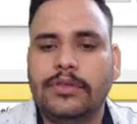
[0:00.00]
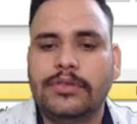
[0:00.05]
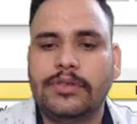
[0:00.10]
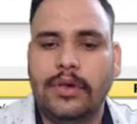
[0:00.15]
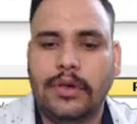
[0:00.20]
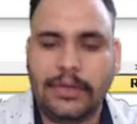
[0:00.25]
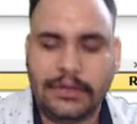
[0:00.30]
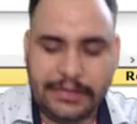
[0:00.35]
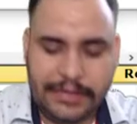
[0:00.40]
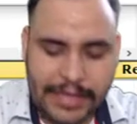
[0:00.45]

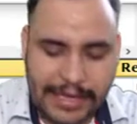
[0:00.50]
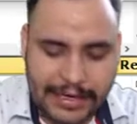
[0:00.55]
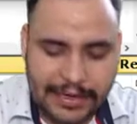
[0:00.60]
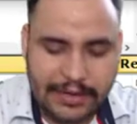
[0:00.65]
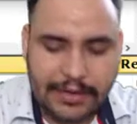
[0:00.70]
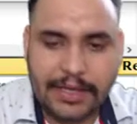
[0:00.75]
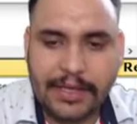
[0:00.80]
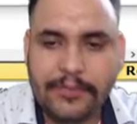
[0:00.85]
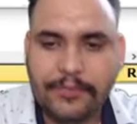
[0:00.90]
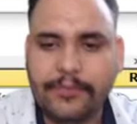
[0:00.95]
So then
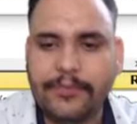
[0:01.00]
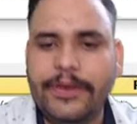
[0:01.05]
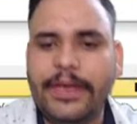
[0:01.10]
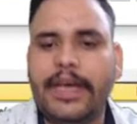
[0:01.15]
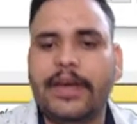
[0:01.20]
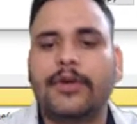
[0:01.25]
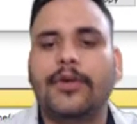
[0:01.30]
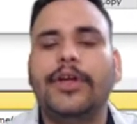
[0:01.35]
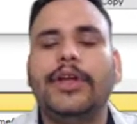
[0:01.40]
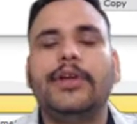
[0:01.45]
if we
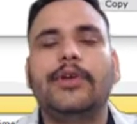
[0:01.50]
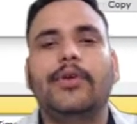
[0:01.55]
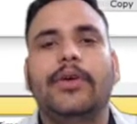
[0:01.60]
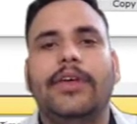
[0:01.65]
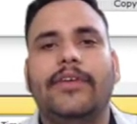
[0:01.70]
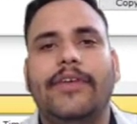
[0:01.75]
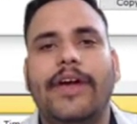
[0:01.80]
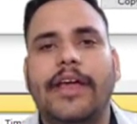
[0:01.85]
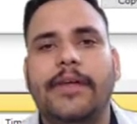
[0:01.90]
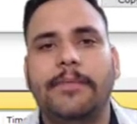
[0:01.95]
are going to
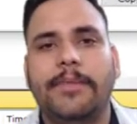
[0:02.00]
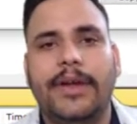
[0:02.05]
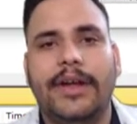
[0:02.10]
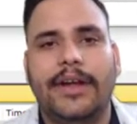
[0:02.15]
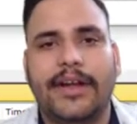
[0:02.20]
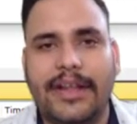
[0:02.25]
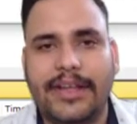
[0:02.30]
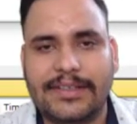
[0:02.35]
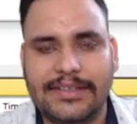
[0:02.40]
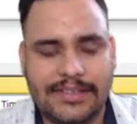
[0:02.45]
give IP
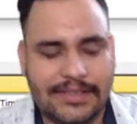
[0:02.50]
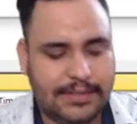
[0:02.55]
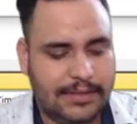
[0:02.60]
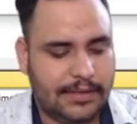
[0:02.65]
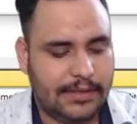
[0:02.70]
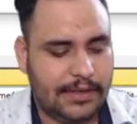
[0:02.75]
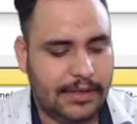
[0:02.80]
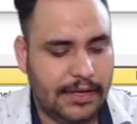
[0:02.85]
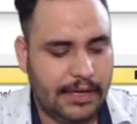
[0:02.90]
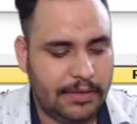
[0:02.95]
address,
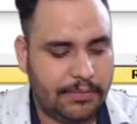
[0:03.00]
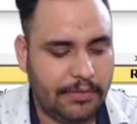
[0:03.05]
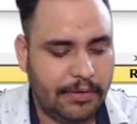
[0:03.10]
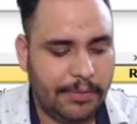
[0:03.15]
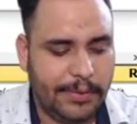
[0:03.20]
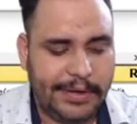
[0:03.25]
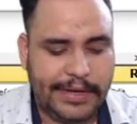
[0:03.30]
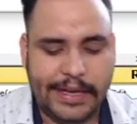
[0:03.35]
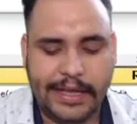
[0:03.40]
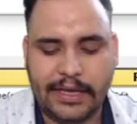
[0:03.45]
it will
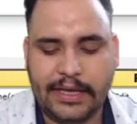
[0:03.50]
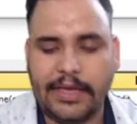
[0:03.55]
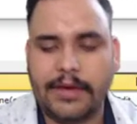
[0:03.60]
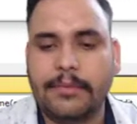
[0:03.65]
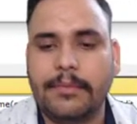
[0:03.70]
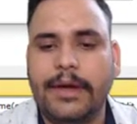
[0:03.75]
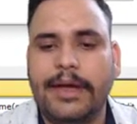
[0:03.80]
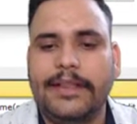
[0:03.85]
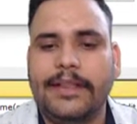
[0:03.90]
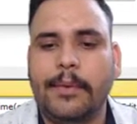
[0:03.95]
be
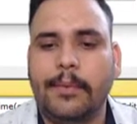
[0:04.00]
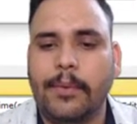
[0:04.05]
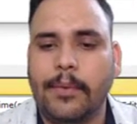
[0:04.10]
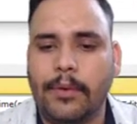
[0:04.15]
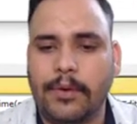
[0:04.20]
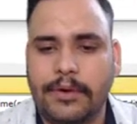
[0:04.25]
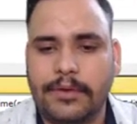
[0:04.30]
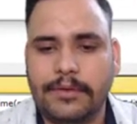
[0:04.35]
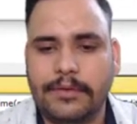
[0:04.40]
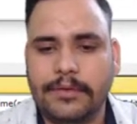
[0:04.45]
taken by the
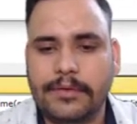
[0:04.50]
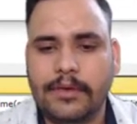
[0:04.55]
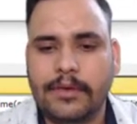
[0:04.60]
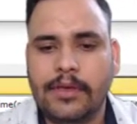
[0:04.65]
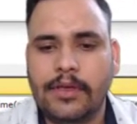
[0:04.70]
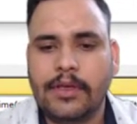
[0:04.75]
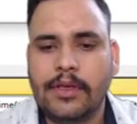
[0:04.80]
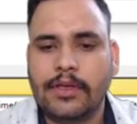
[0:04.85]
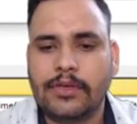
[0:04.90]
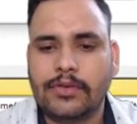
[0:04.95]
port.
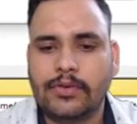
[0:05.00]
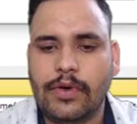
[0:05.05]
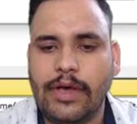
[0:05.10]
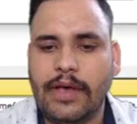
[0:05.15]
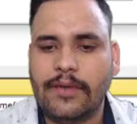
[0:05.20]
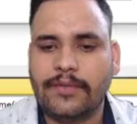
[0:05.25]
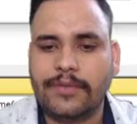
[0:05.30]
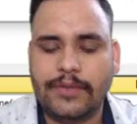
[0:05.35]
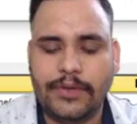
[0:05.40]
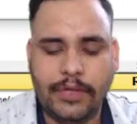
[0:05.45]
So
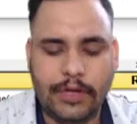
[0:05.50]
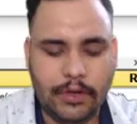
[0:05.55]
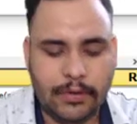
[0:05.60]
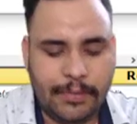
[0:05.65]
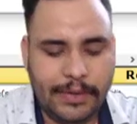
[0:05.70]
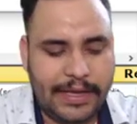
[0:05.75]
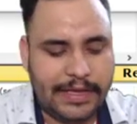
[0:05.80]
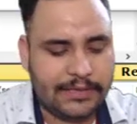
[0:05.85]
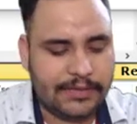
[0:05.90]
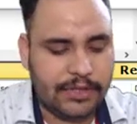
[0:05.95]

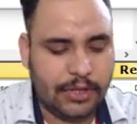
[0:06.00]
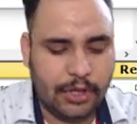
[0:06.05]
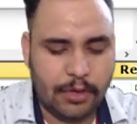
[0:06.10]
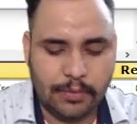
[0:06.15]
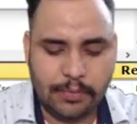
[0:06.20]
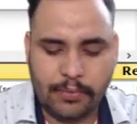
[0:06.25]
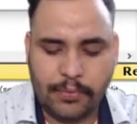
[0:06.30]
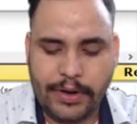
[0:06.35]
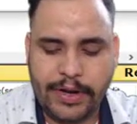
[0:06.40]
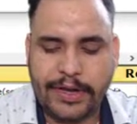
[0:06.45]

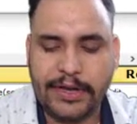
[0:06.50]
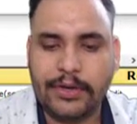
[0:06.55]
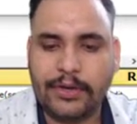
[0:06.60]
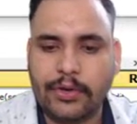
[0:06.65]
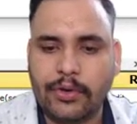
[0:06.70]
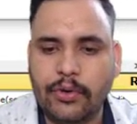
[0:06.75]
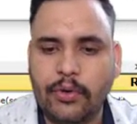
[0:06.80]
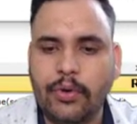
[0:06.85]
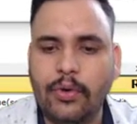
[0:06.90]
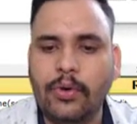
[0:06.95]

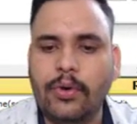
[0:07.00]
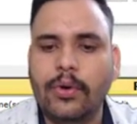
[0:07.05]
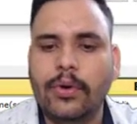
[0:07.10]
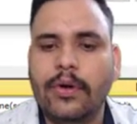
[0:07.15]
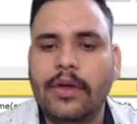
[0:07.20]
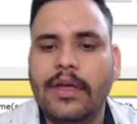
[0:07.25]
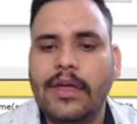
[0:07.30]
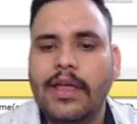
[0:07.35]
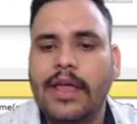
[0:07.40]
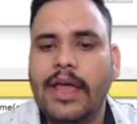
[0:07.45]
F0/0.2
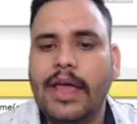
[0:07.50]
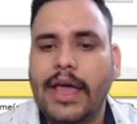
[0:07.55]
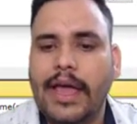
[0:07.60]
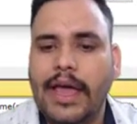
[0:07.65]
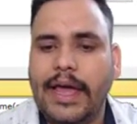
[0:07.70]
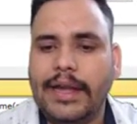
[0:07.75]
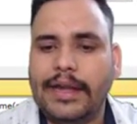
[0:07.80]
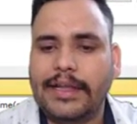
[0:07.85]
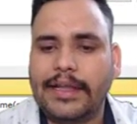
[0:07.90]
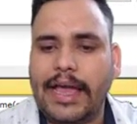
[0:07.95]

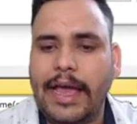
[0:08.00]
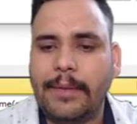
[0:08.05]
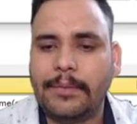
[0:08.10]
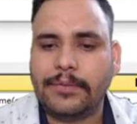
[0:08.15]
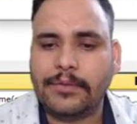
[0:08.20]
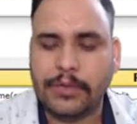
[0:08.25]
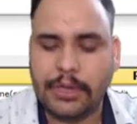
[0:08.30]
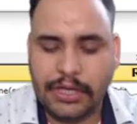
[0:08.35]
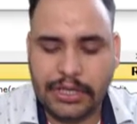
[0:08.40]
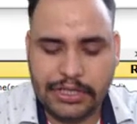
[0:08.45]

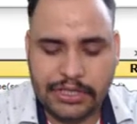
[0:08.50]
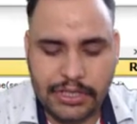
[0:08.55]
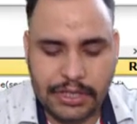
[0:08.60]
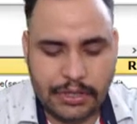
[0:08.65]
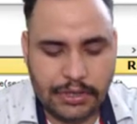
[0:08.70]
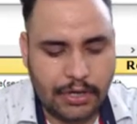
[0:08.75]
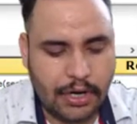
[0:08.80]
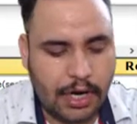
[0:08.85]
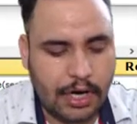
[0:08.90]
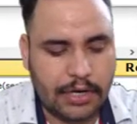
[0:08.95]

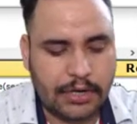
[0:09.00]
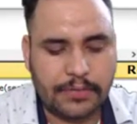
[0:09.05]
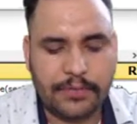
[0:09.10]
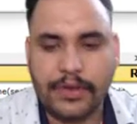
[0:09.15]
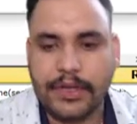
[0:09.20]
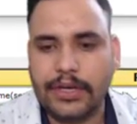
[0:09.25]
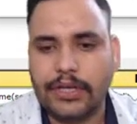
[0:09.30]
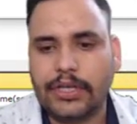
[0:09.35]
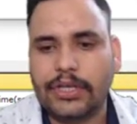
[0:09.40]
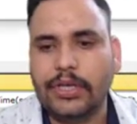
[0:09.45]
encapsulation
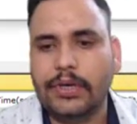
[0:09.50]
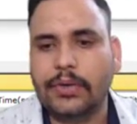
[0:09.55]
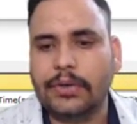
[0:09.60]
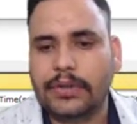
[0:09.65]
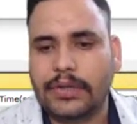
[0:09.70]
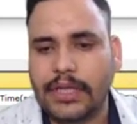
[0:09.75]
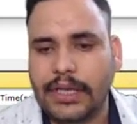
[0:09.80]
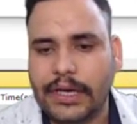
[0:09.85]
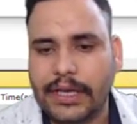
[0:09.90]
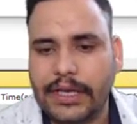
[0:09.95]

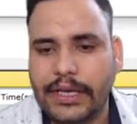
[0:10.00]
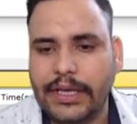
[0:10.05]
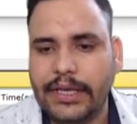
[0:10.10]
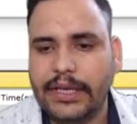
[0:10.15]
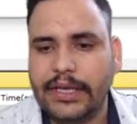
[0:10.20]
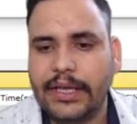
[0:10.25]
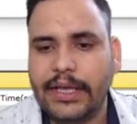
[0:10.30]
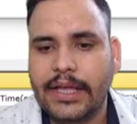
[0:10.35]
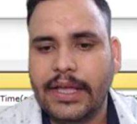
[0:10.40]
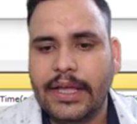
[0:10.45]

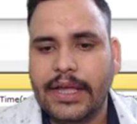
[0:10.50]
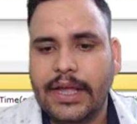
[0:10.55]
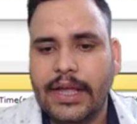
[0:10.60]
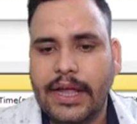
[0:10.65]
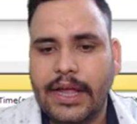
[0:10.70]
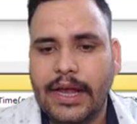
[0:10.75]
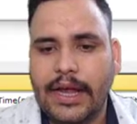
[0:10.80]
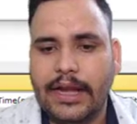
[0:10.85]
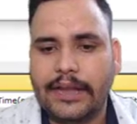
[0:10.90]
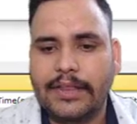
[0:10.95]
.1q3
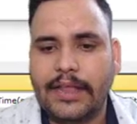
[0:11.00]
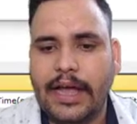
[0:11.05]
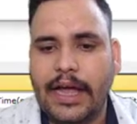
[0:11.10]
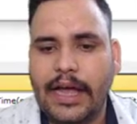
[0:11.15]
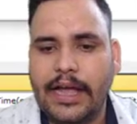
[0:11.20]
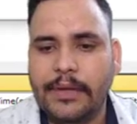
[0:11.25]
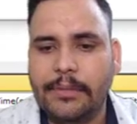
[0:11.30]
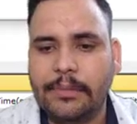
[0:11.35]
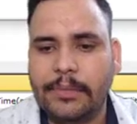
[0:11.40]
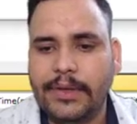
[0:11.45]
and the
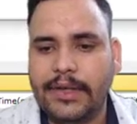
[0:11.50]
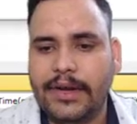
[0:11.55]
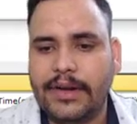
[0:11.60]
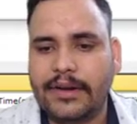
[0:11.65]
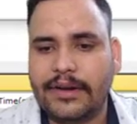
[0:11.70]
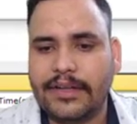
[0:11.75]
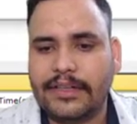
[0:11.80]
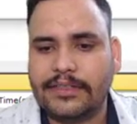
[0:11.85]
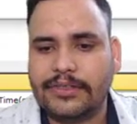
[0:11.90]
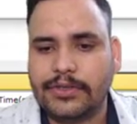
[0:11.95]
IP
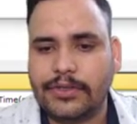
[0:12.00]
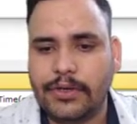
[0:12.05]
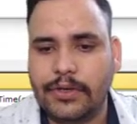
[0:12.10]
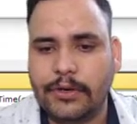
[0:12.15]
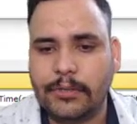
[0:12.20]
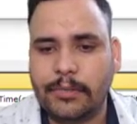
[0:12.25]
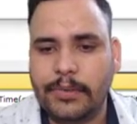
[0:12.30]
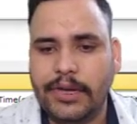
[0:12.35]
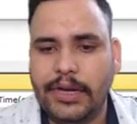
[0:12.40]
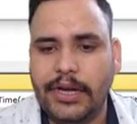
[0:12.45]
address
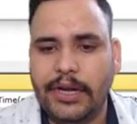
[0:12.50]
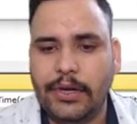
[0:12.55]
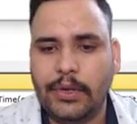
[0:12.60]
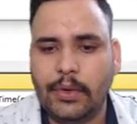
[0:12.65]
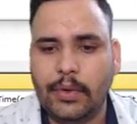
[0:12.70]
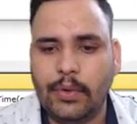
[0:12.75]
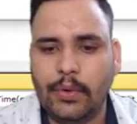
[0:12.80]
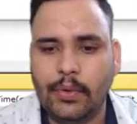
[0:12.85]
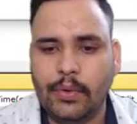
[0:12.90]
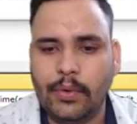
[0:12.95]
should
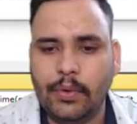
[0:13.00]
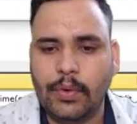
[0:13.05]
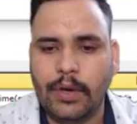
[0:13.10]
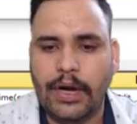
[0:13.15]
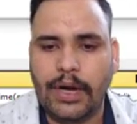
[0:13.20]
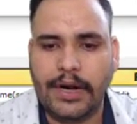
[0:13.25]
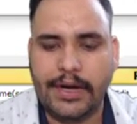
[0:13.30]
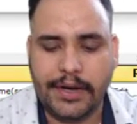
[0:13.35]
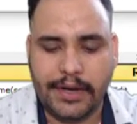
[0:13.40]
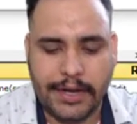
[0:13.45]
be
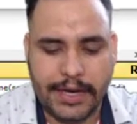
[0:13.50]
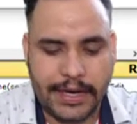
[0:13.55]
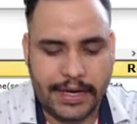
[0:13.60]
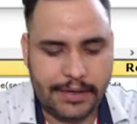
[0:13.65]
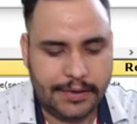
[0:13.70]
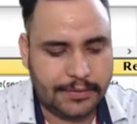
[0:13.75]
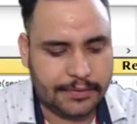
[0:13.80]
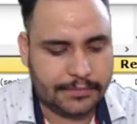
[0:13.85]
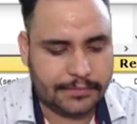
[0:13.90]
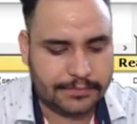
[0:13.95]

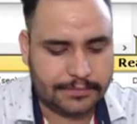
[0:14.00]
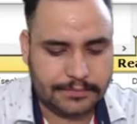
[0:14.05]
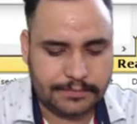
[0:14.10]
200.